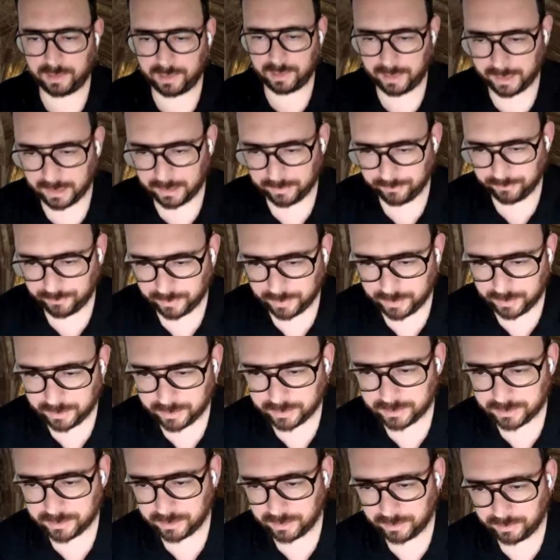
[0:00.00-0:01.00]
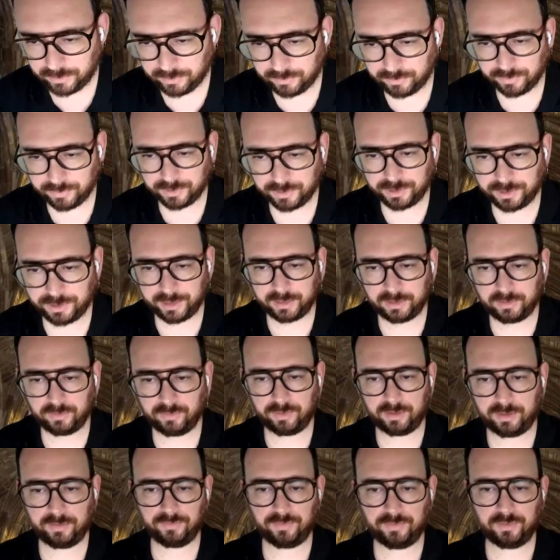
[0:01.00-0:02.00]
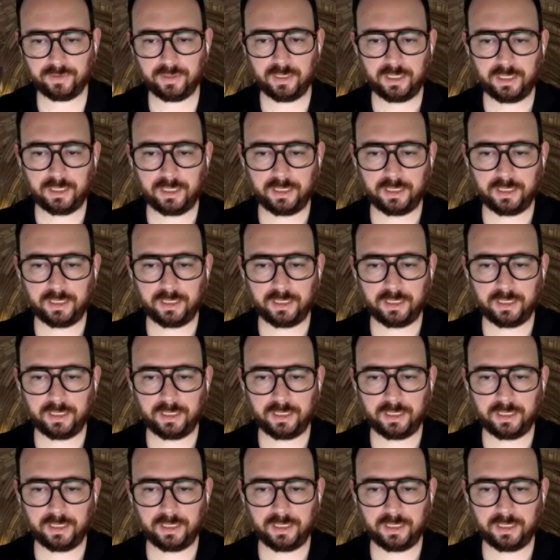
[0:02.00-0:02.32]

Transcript: And if it is, then you reject whatever.